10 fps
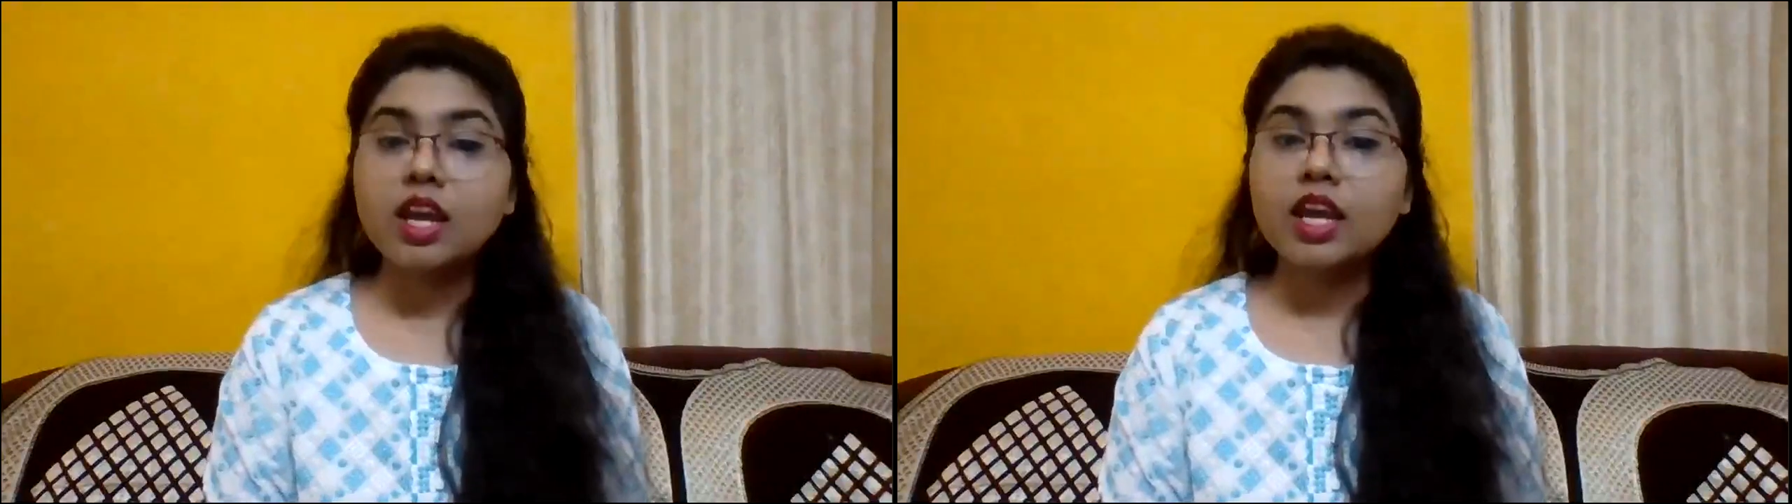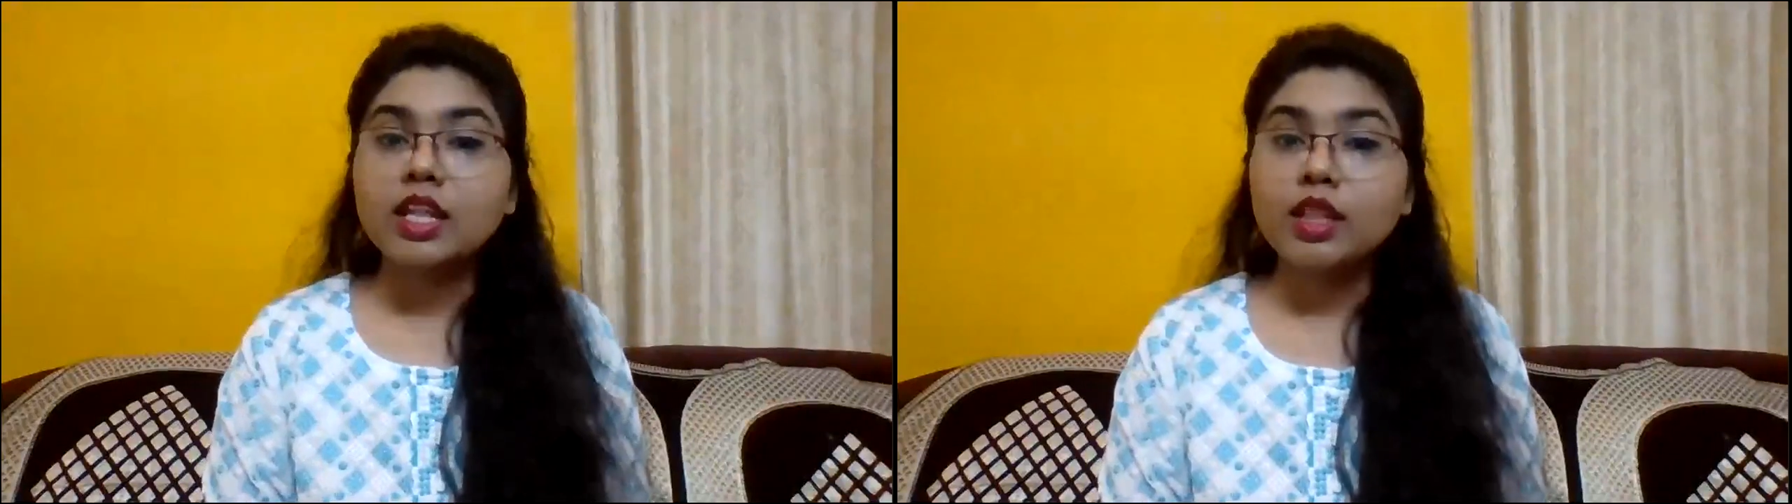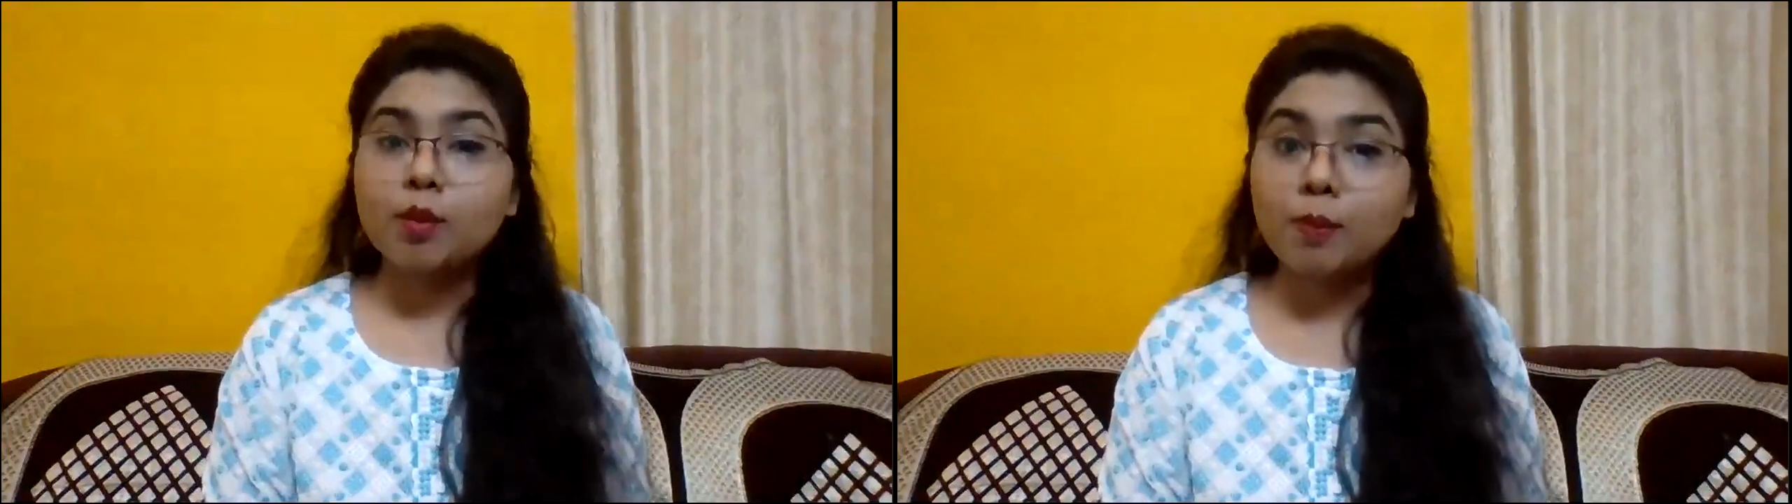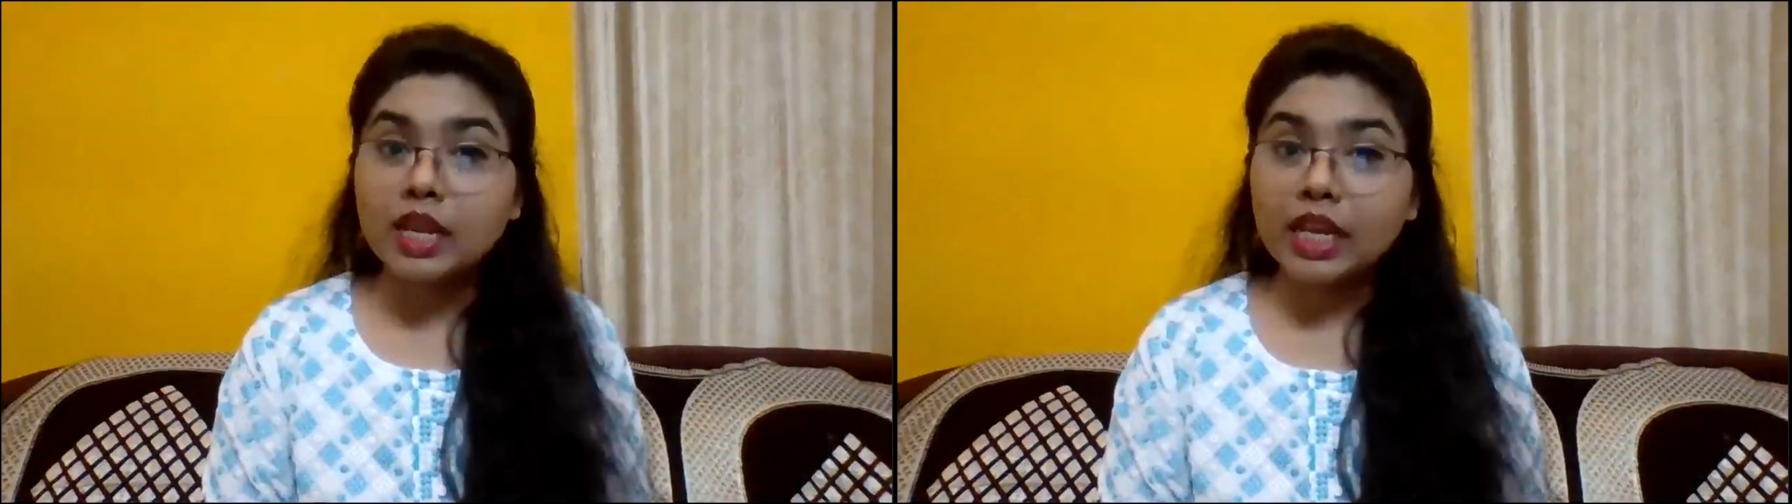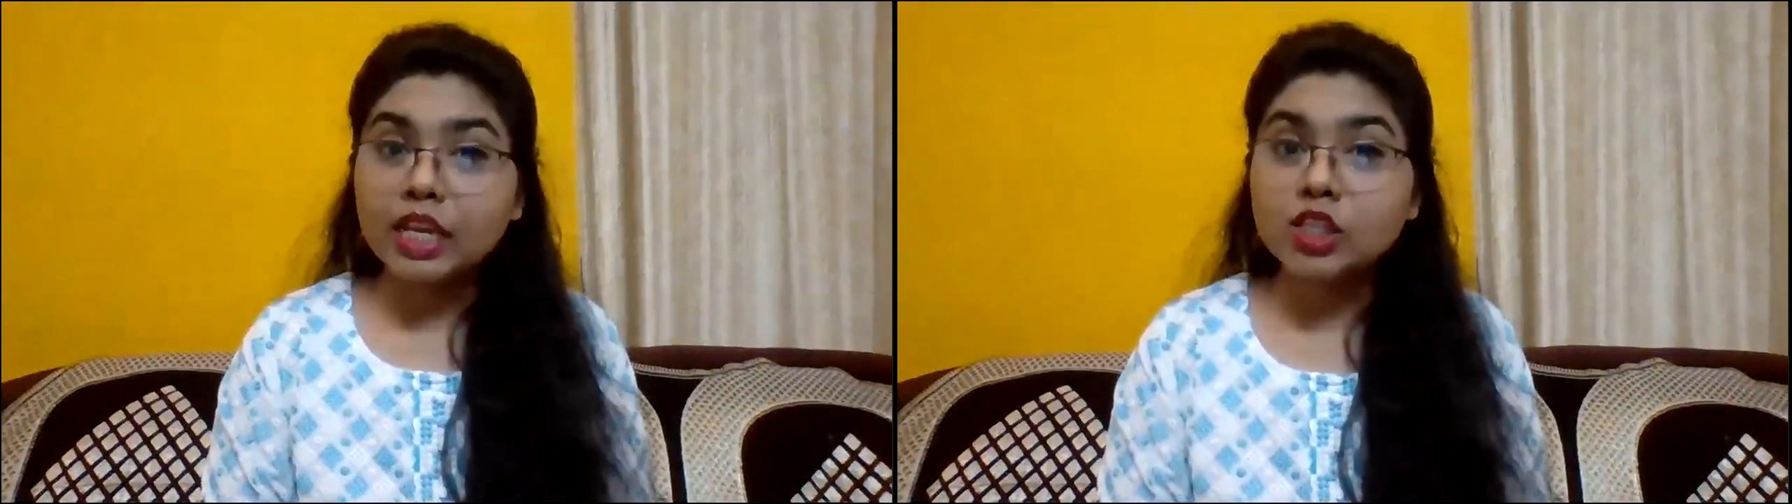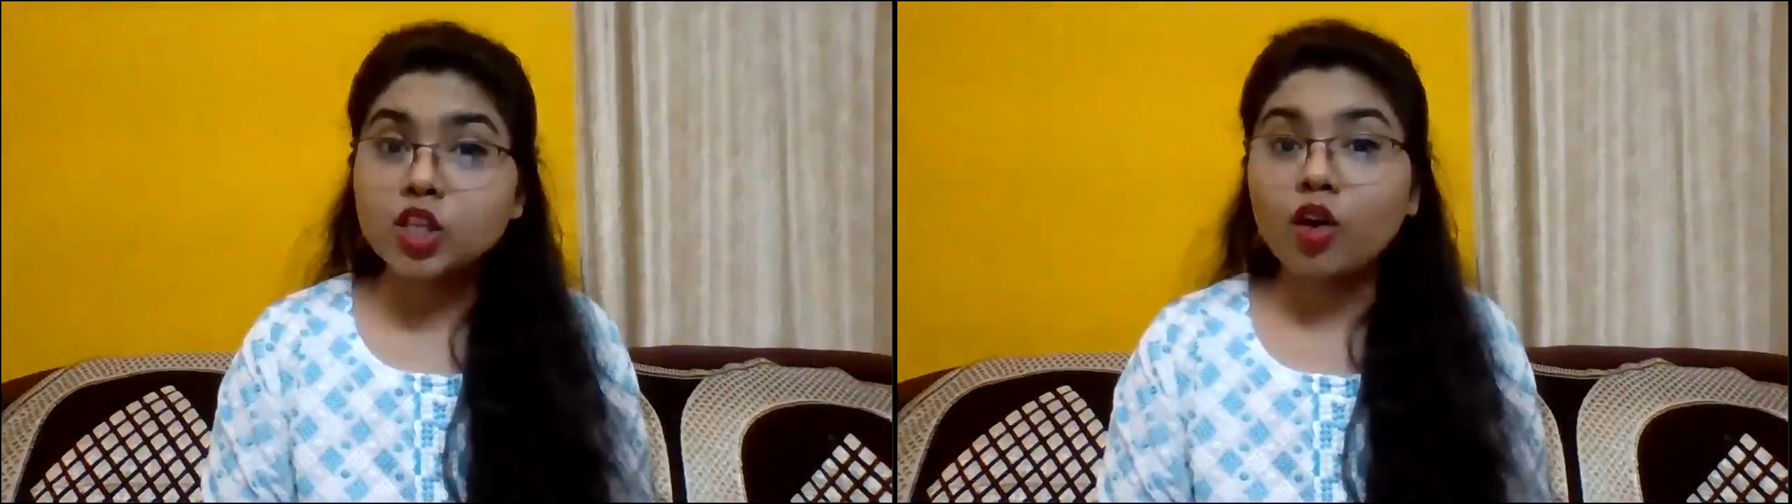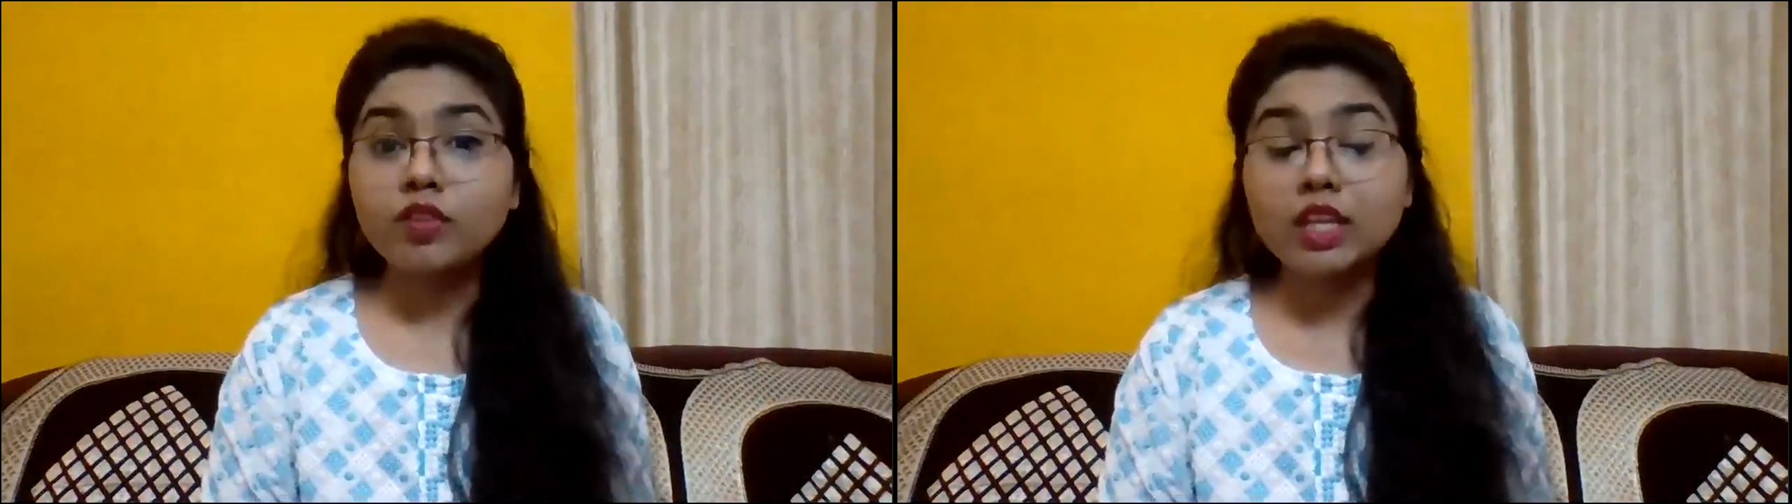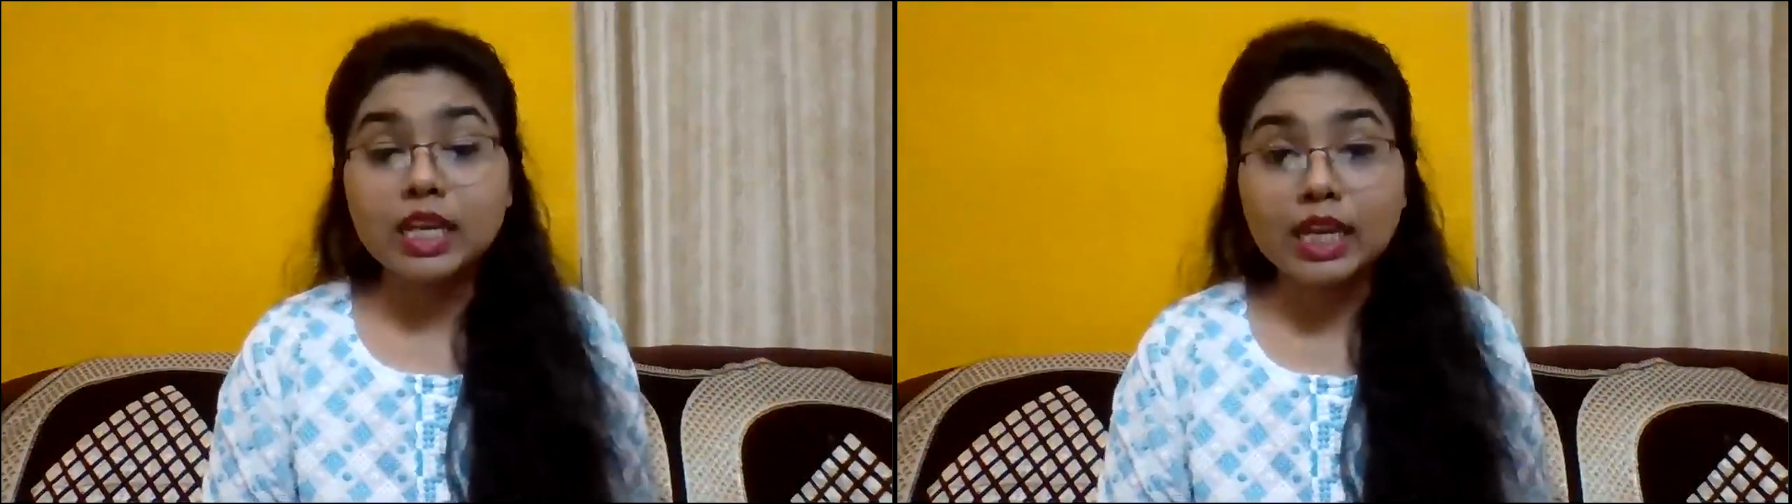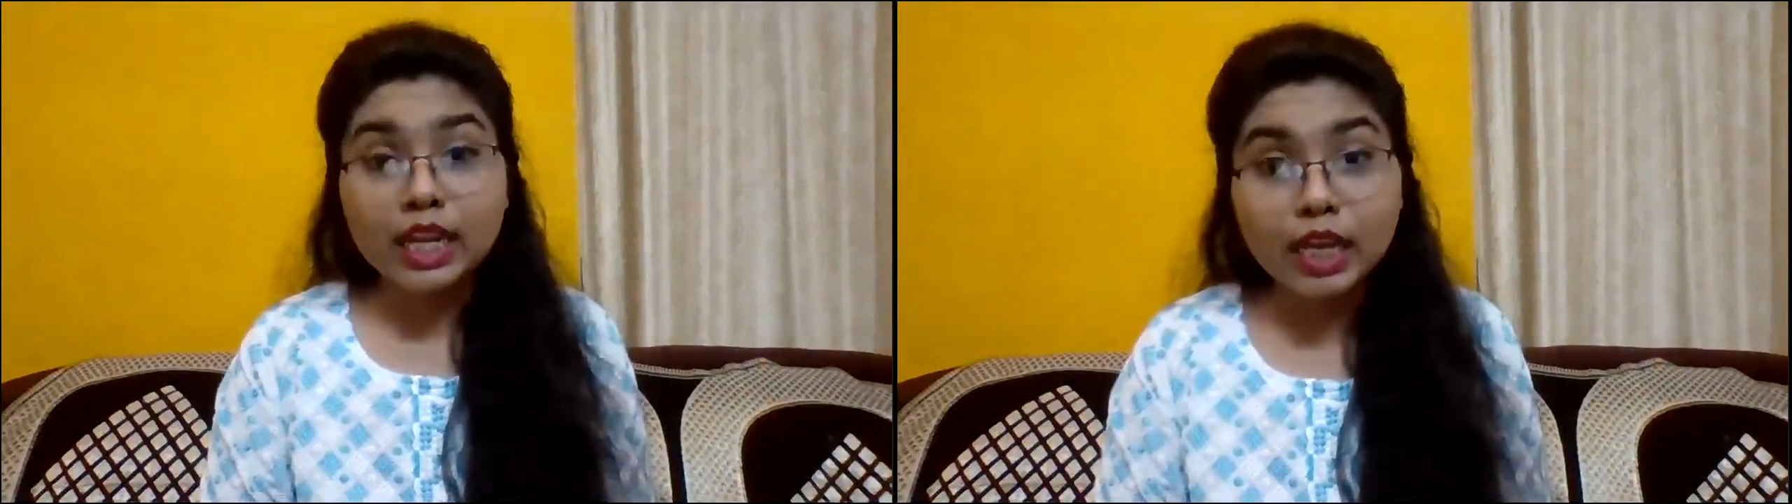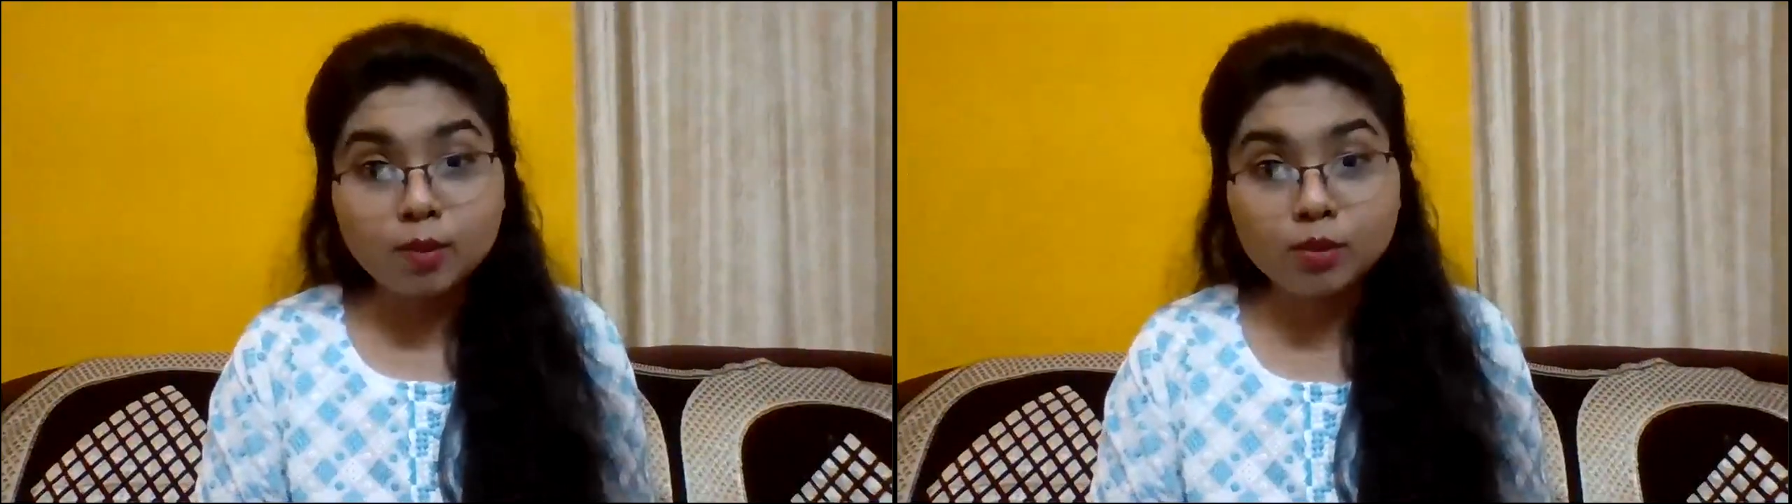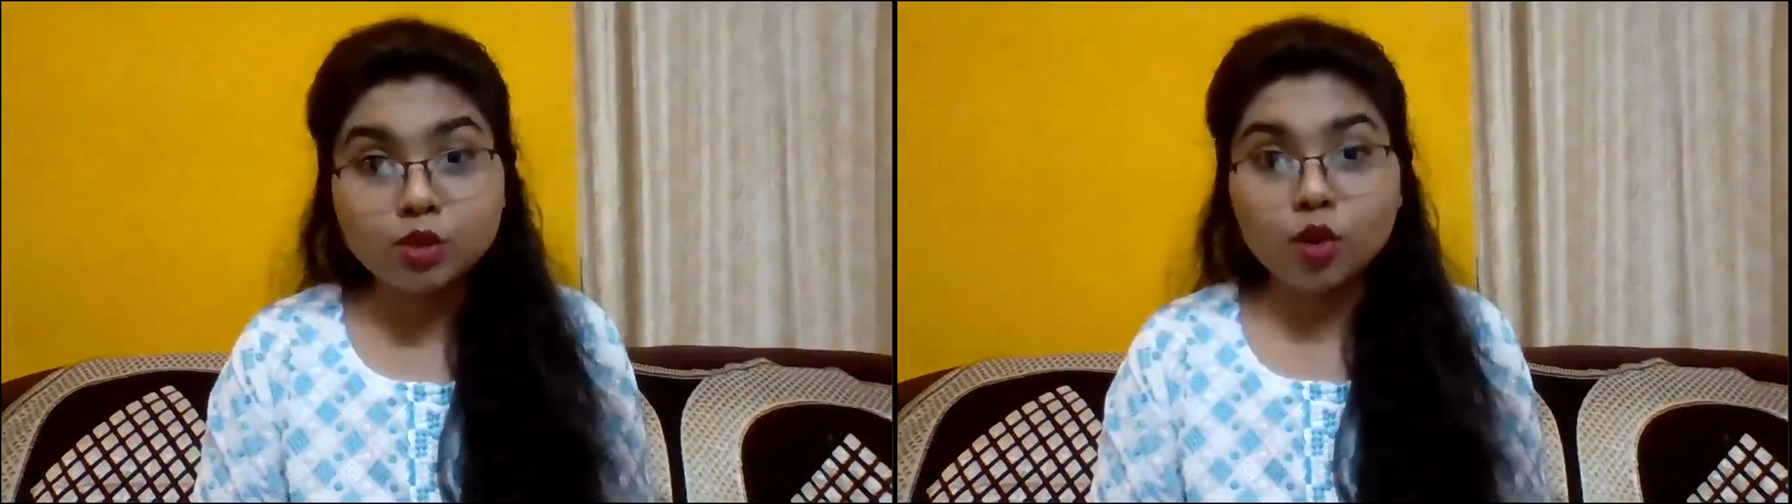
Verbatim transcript: in the place of the names